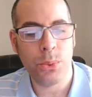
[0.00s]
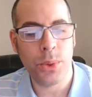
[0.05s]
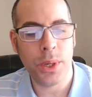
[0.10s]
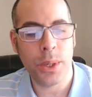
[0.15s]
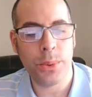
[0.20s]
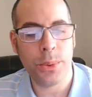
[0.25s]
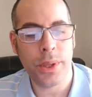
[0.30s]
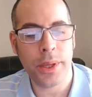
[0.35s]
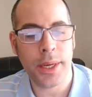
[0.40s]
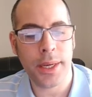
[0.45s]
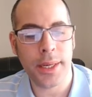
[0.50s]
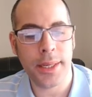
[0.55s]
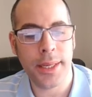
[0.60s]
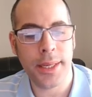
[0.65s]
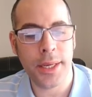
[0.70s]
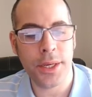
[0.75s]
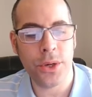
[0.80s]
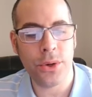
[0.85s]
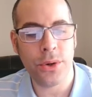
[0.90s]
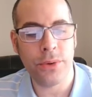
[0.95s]
We will
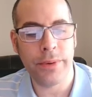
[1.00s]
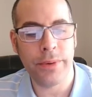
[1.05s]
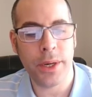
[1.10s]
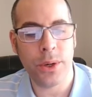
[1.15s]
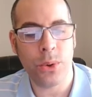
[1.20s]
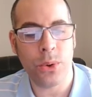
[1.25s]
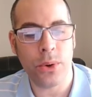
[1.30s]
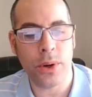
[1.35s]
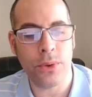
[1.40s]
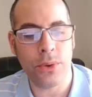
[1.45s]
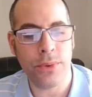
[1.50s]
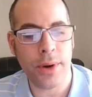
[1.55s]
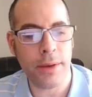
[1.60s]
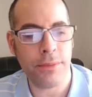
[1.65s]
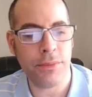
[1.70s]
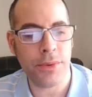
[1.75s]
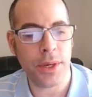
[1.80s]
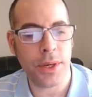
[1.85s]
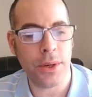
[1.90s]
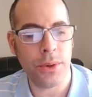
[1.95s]
continue to record
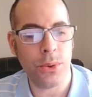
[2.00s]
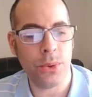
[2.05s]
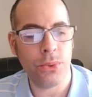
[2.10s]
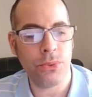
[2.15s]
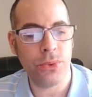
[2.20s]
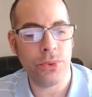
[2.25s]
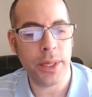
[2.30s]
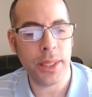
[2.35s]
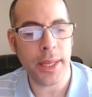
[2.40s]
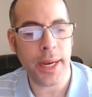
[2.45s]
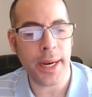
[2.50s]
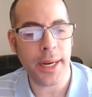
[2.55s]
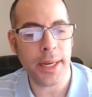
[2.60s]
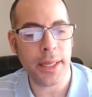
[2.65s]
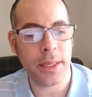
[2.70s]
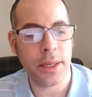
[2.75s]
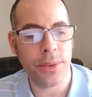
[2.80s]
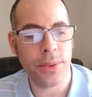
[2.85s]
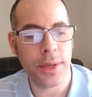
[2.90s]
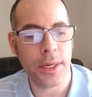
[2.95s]
revenue
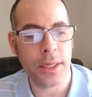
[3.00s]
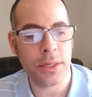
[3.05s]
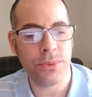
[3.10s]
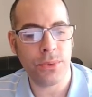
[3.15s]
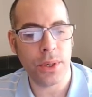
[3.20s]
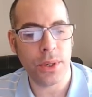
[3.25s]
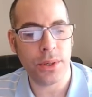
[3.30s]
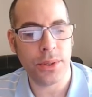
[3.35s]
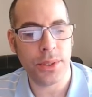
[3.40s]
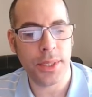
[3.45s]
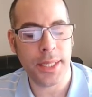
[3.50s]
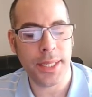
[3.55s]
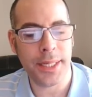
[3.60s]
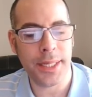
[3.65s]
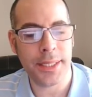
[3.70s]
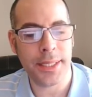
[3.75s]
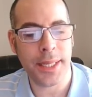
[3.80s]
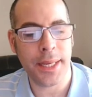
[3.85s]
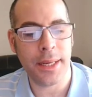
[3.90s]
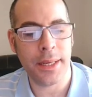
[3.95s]
related to these
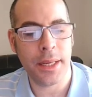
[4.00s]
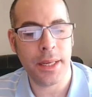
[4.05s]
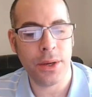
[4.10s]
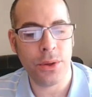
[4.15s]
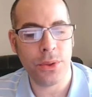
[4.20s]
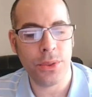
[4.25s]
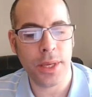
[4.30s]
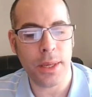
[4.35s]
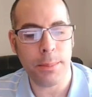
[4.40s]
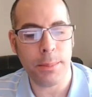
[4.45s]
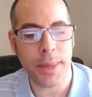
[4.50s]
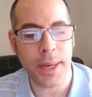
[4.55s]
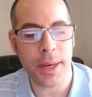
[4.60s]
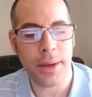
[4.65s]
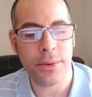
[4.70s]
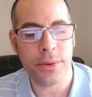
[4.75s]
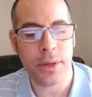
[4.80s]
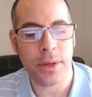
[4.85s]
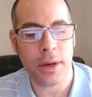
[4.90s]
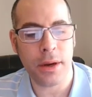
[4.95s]
royalties until the
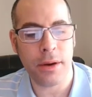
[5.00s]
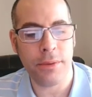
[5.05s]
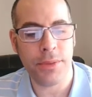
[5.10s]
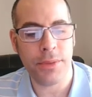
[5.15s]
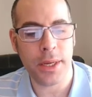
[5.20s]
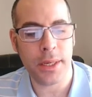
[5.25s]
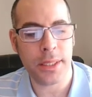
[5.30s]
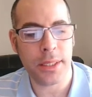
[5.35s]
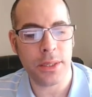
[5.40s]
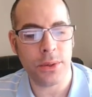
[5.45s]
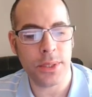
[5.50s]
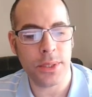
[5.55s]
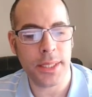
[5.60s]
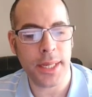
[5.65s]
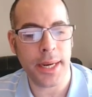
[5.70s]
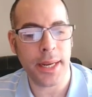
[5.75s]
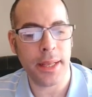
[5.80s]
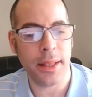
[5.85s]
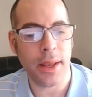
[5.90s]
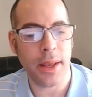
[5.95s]
amount of the
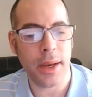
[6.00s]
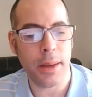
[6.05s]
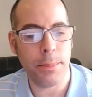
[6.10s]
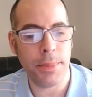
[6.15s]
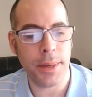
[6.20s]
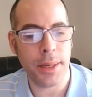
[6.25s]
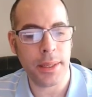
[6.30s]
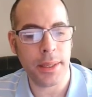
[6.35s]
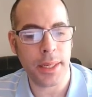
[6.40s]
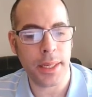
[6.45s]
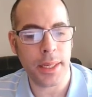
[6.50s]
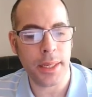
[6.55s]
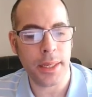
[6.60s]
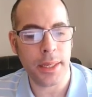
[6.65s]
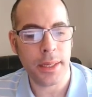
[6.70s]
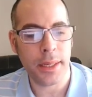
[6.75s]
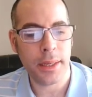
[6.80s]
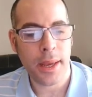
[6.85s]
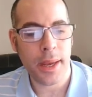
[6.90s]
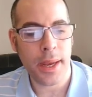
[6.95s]
associated
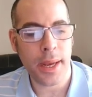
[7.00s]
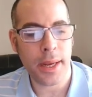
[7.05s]
liability